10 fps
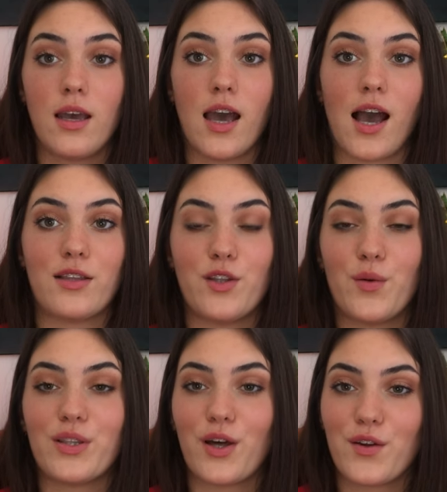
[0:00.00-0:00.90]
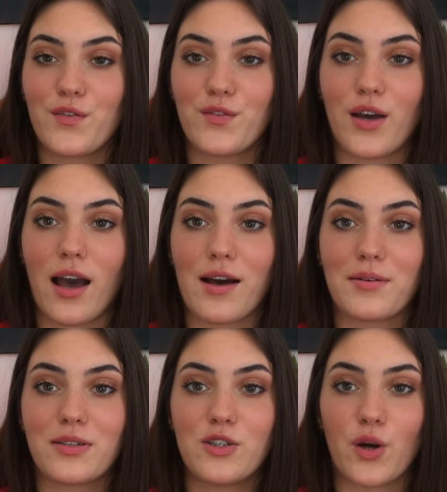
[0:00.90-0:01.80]
I know a lot of uh,
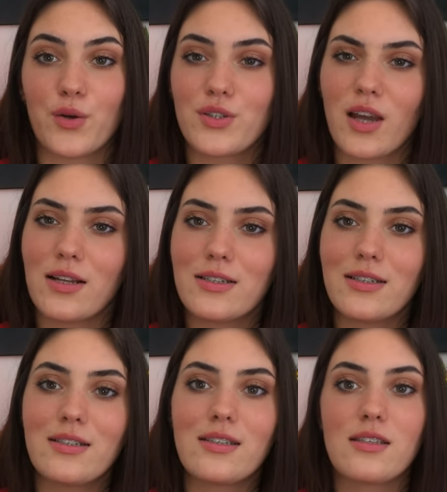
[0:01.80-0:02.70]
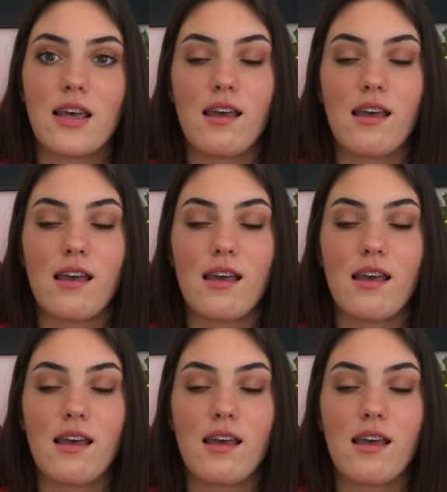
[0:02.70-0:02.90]
ghost hunters